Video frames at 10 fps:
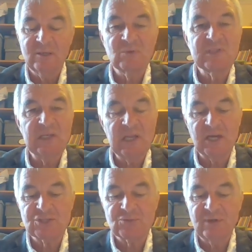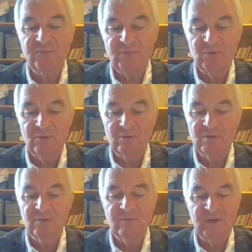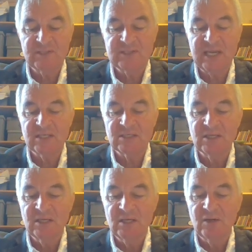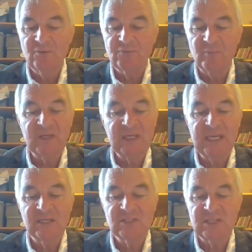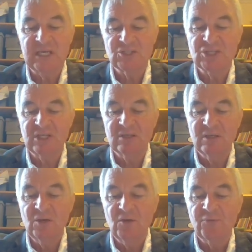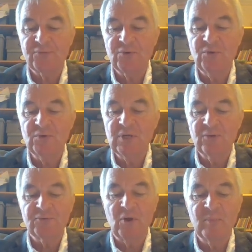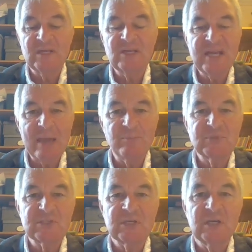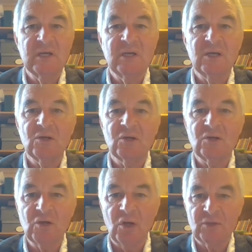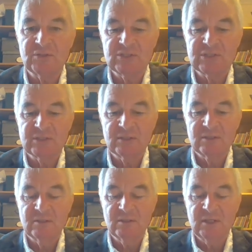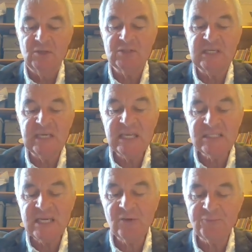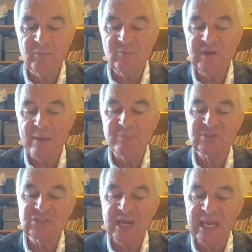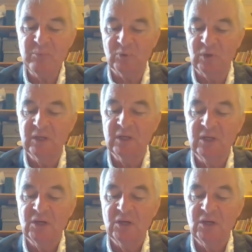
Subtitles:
Was the luxury food, verse 8, from the king's kitchen, food from Neb's gods. You see, eating from Neb's table